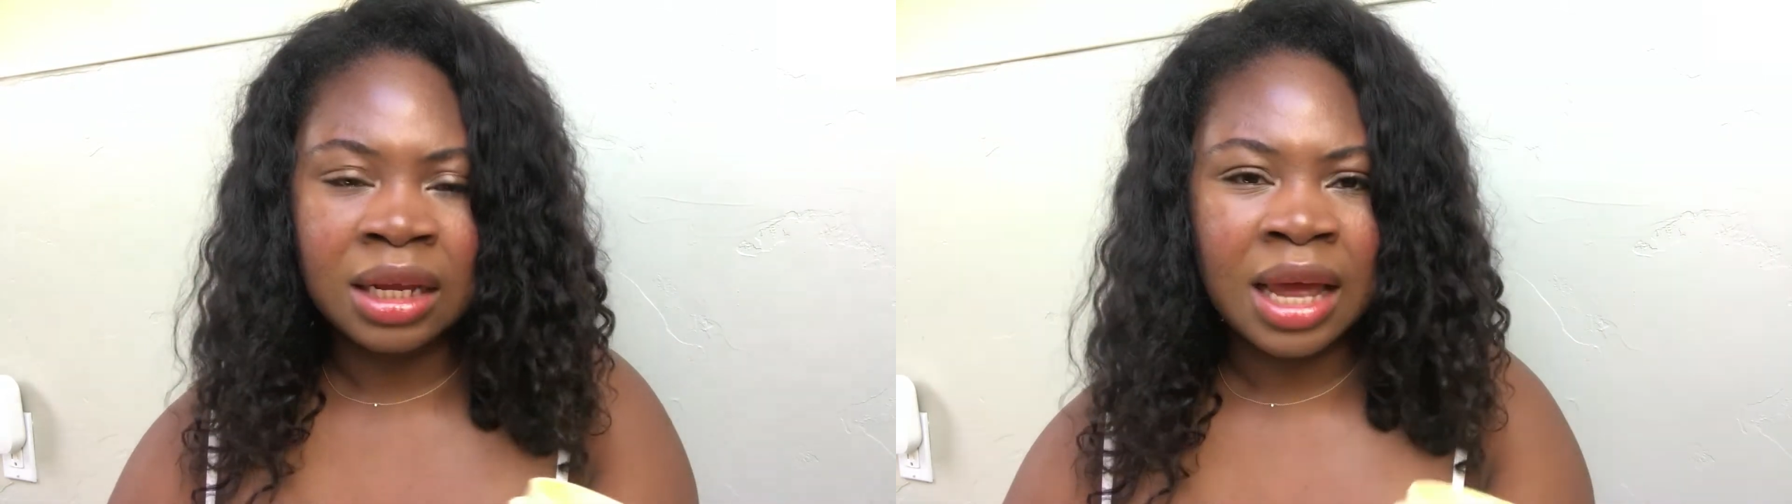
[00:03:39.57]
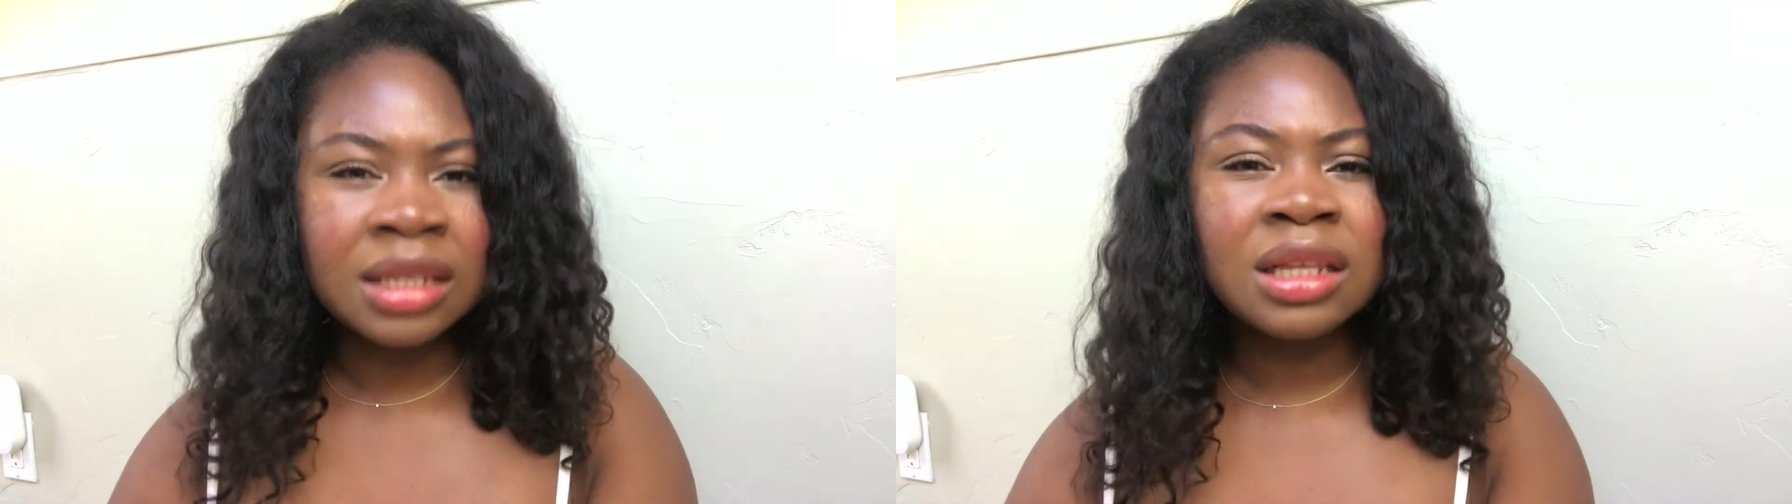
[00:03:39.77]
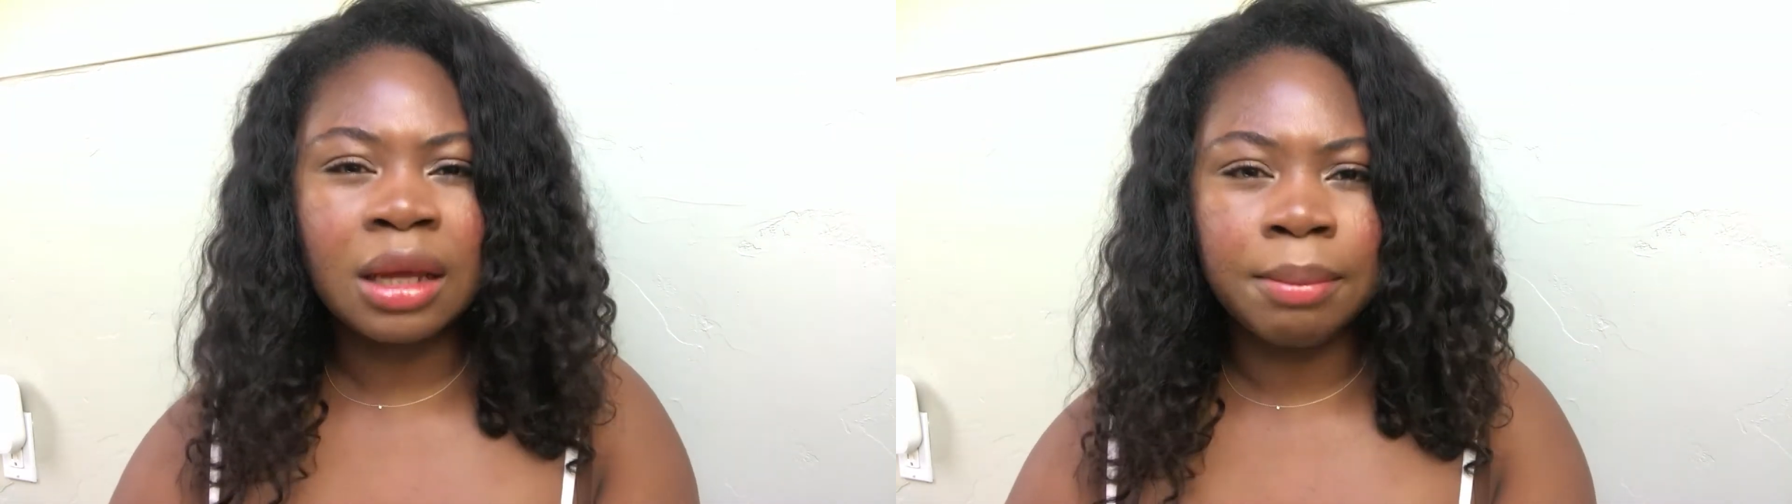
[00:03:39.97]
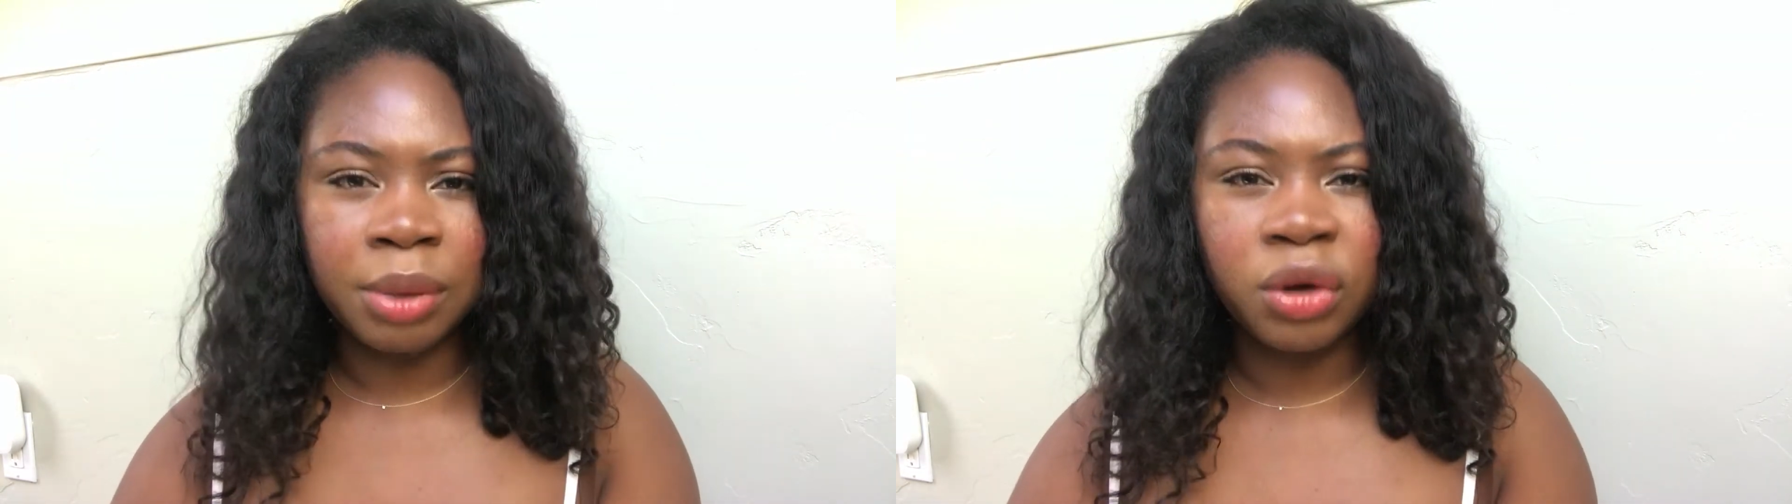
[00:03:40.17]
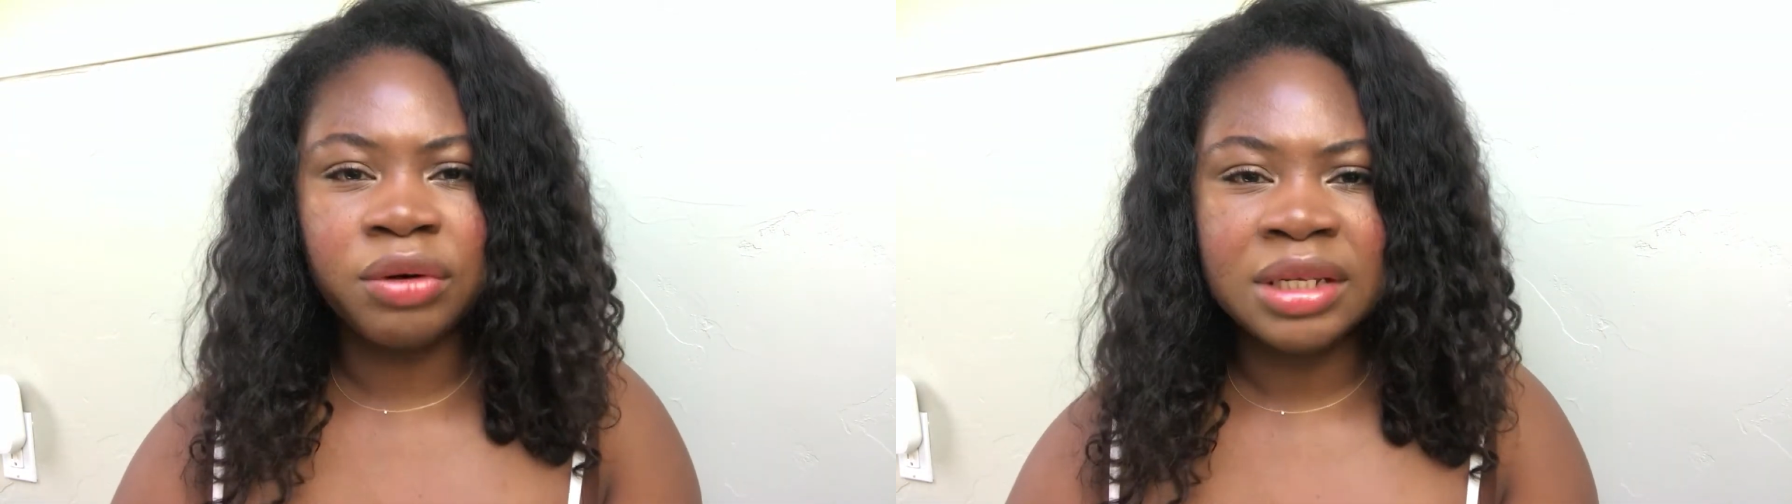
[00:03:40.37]
It has like a
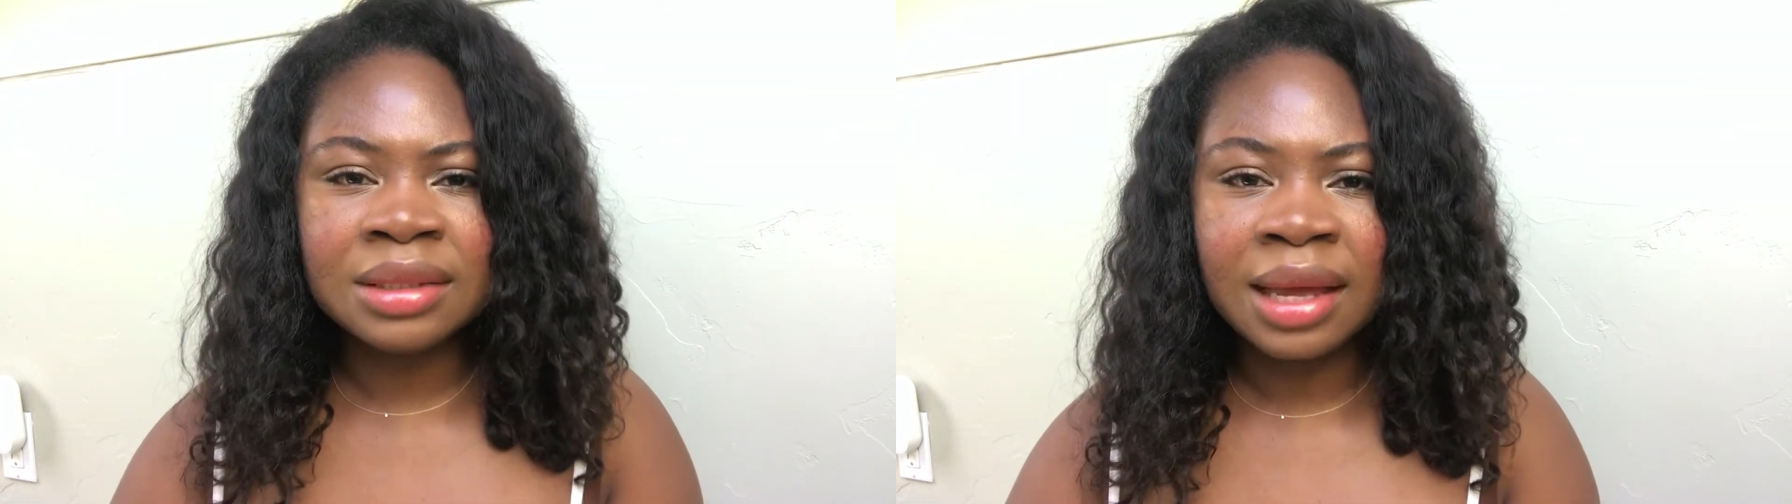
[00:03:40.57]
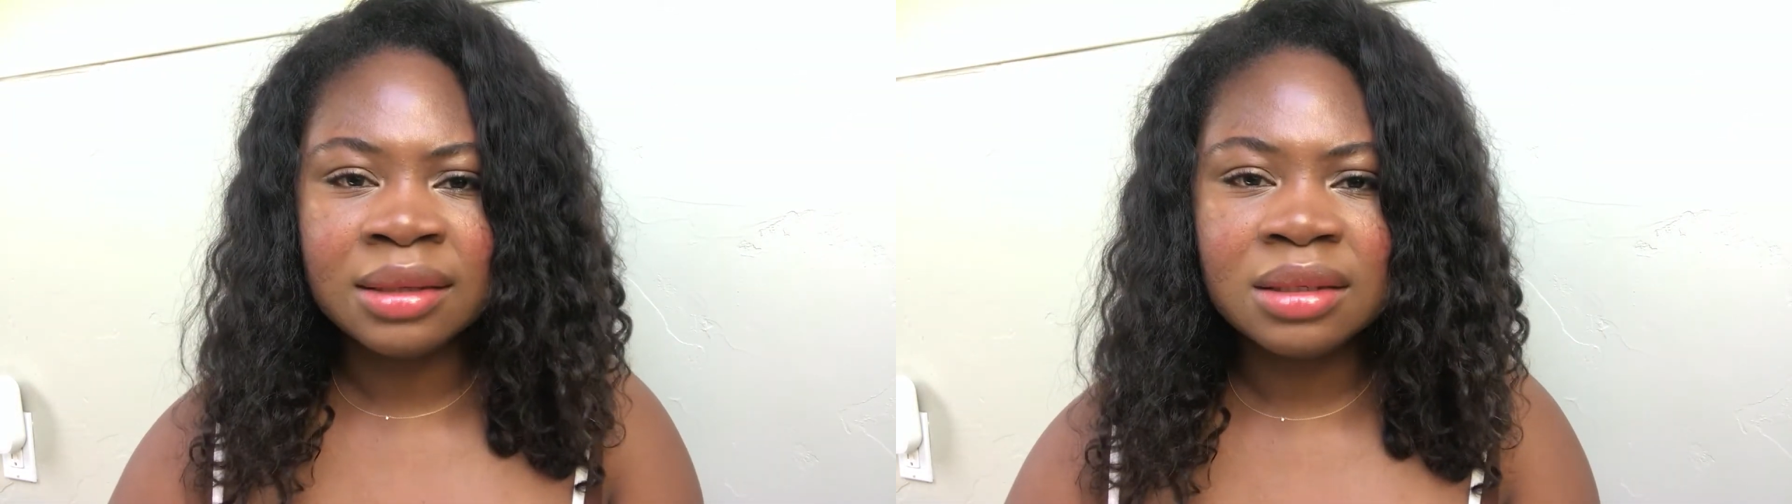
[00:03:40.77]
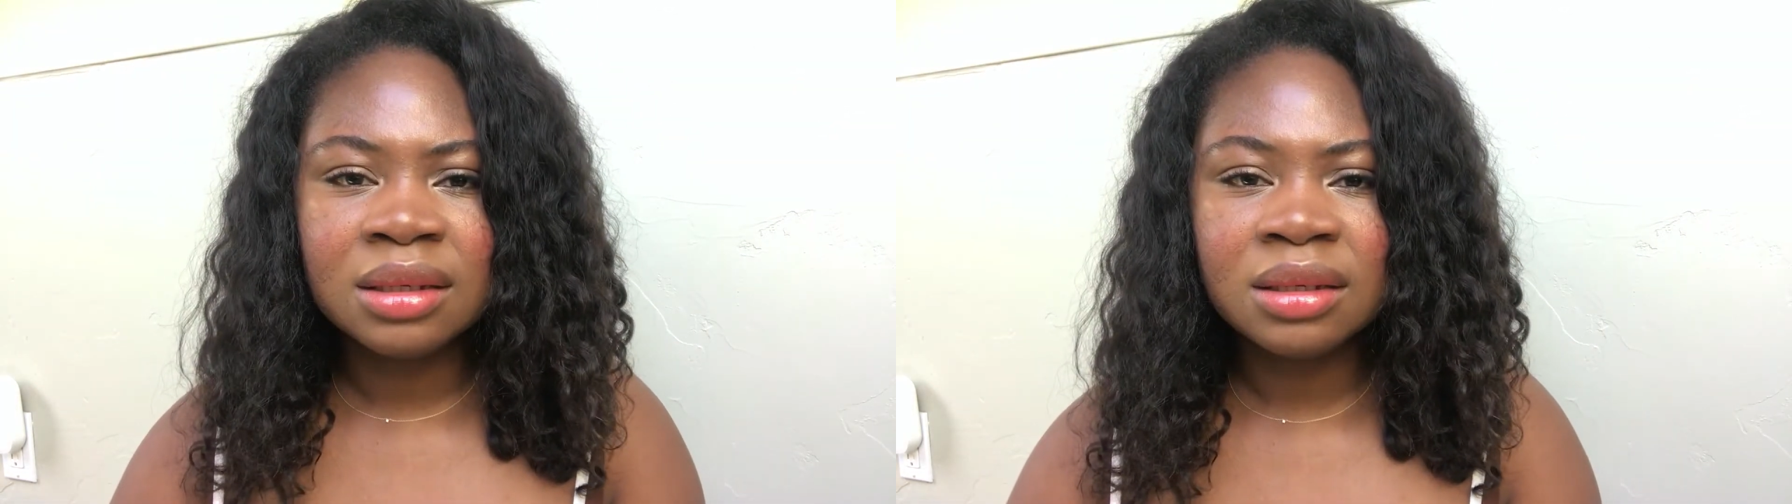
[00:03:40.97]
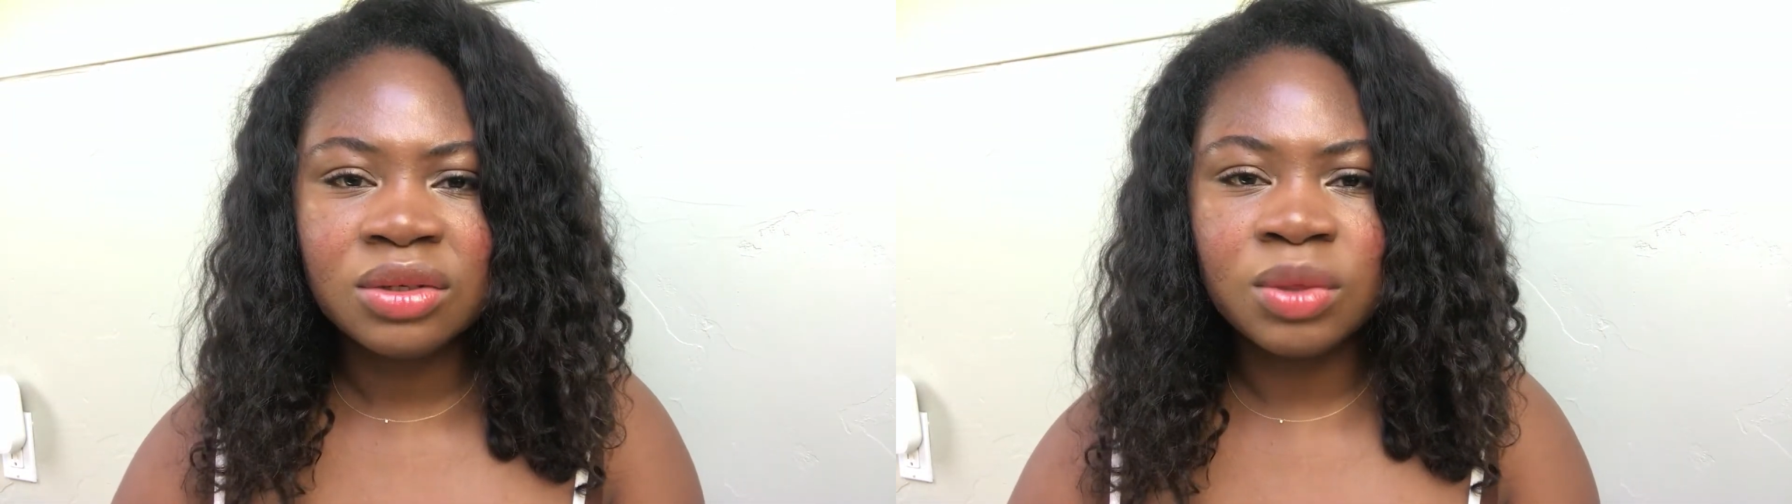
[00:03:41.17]
buttery scent,